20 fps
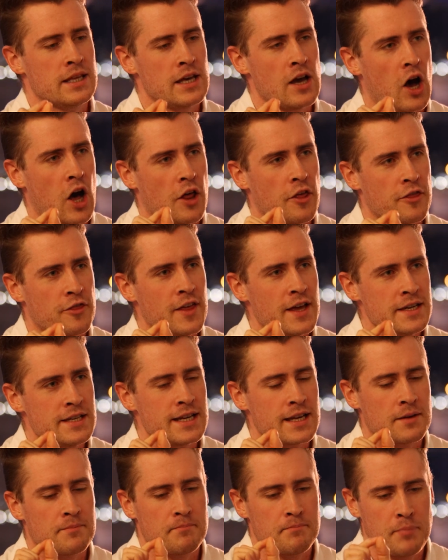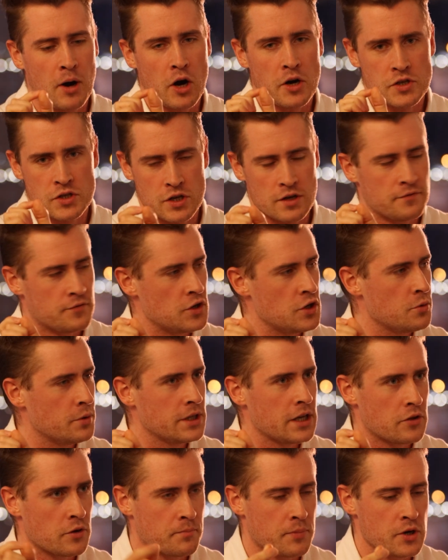The authentic parts of you
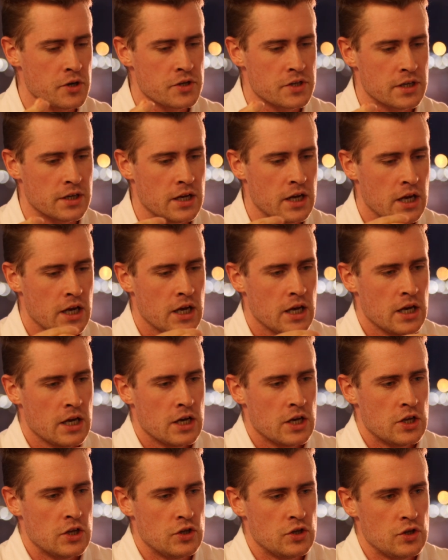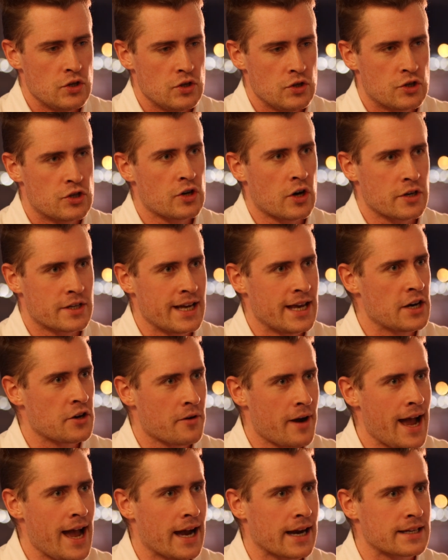and the other person start to
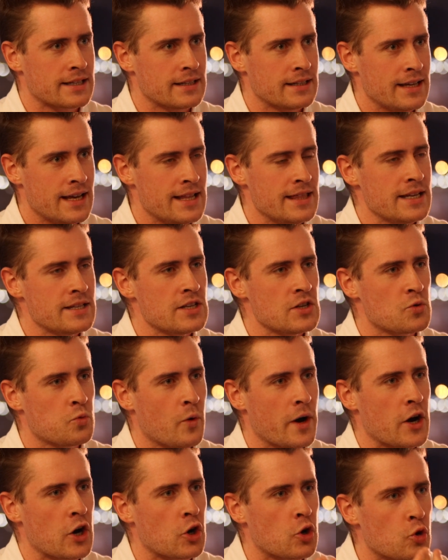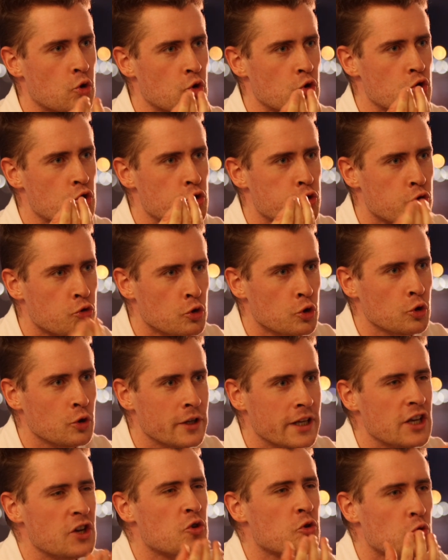interact. And this is where
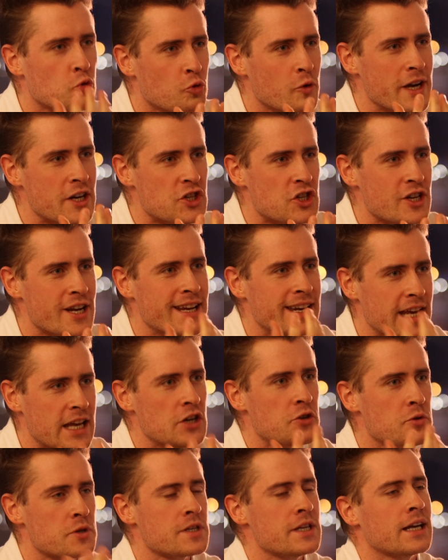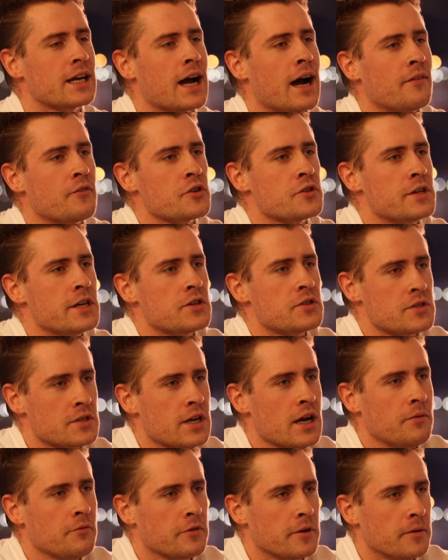truly rich and interesting conversations come